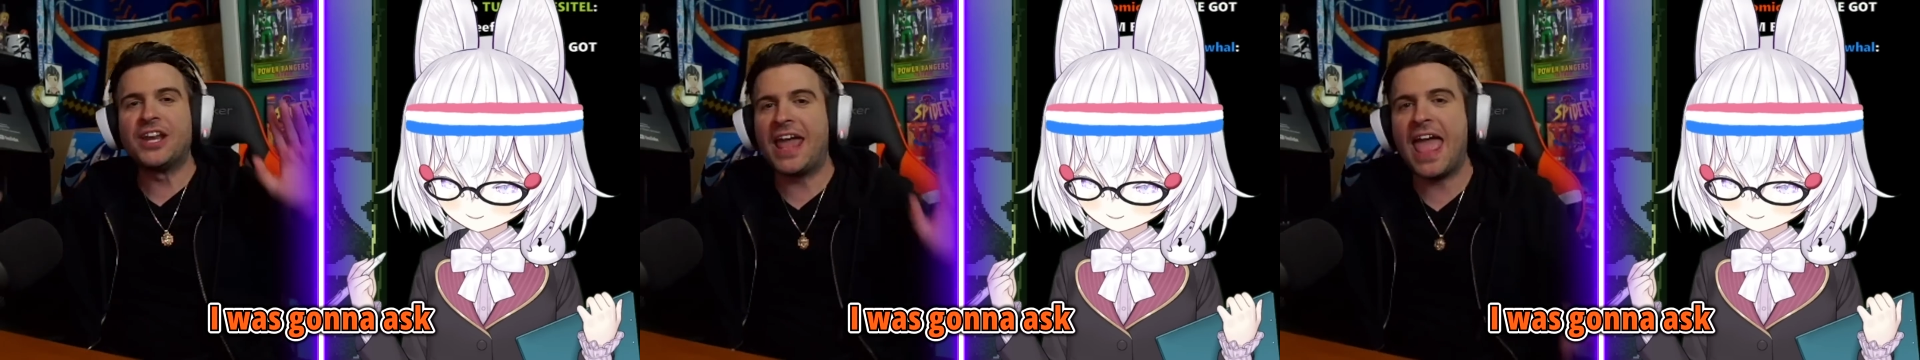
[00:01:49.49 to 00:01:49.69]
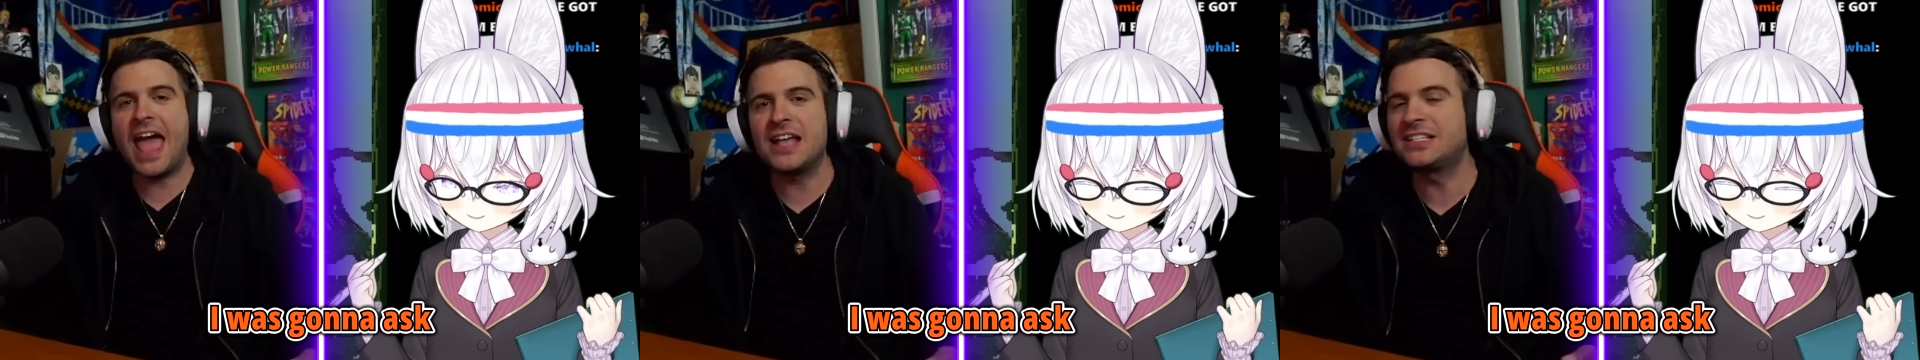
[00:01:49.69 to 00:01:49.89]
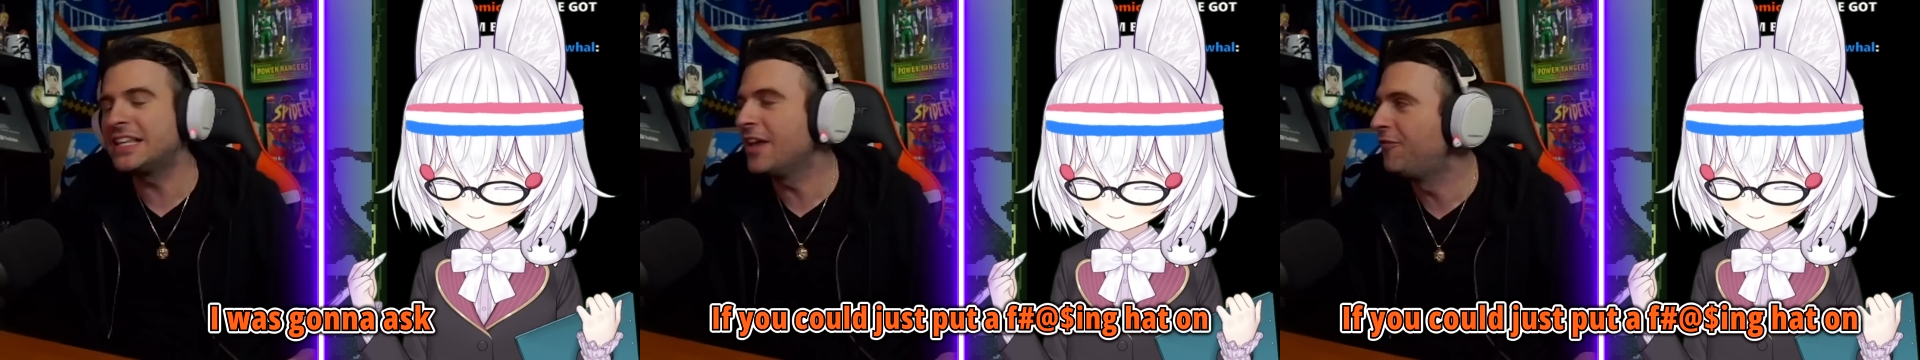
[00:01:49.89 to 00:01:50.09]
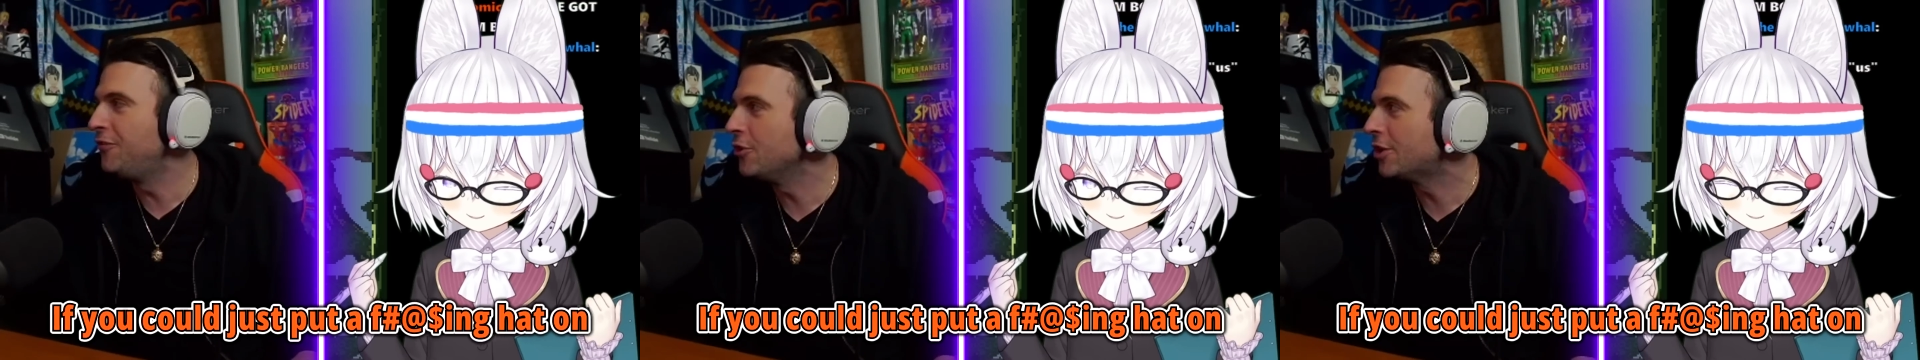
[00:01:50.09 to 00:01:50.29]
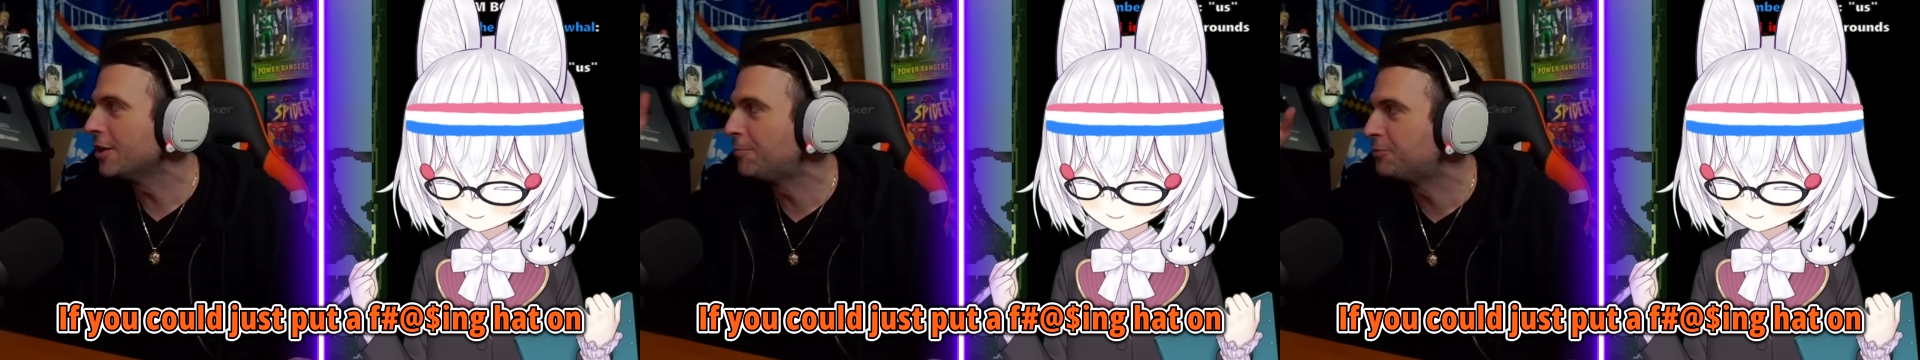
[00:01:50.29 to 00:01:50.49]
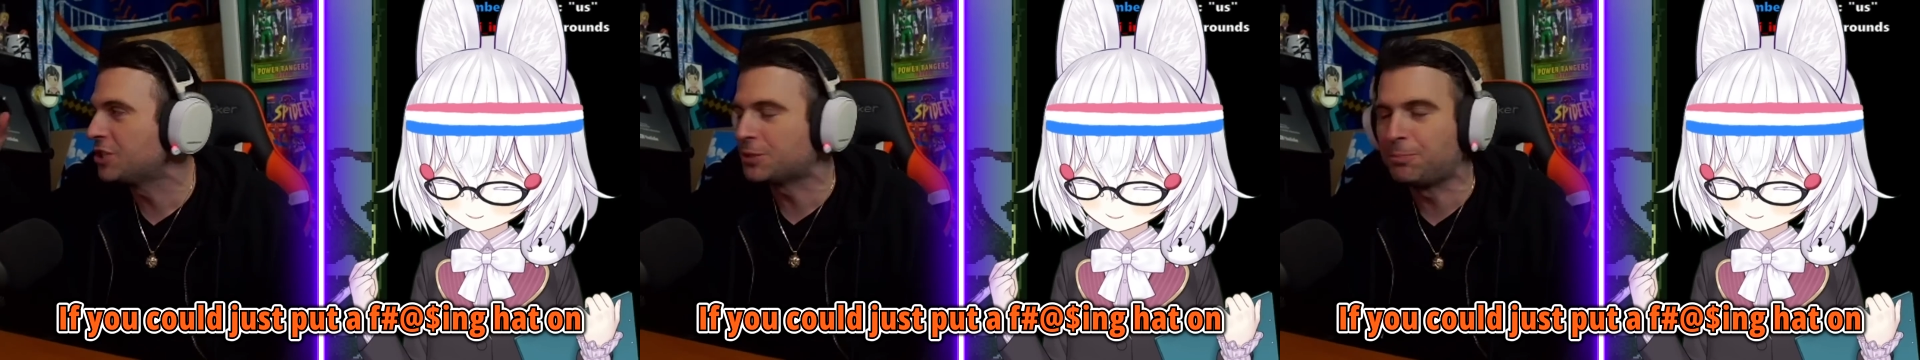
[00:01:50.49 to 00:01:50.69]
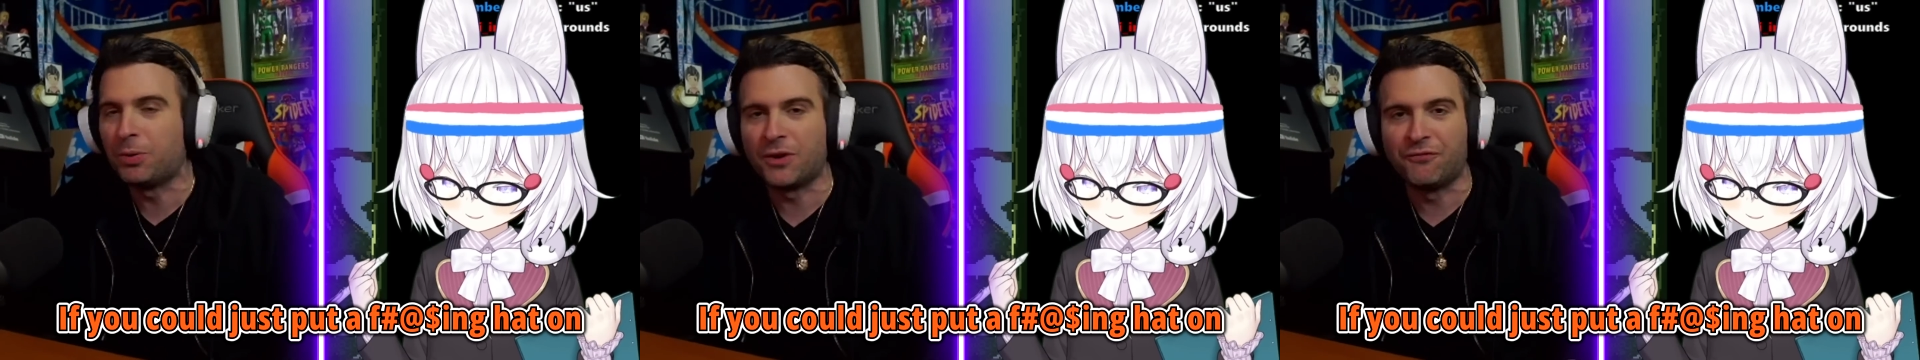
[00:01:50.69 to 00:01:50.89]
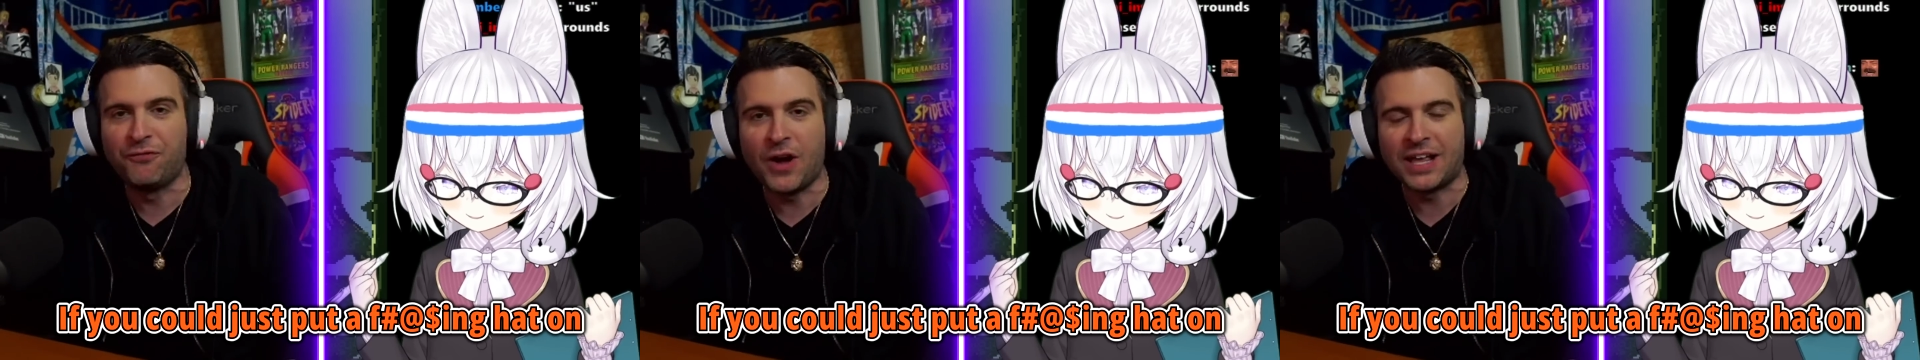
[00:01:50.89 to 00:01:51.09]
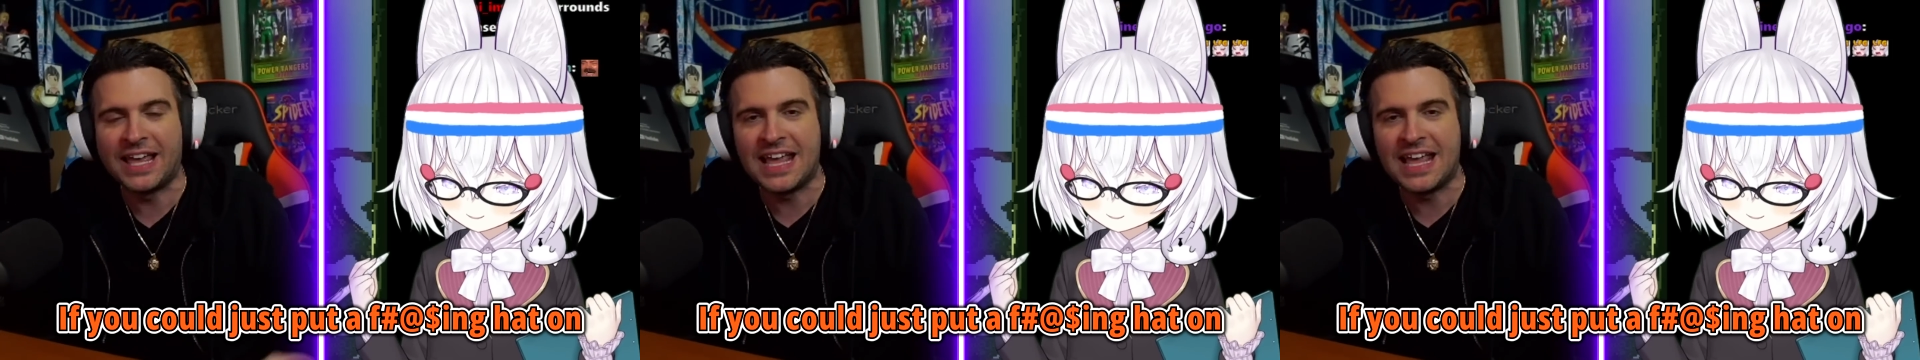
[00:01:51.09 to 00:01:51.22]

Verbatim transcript: gonna ask if you could just put a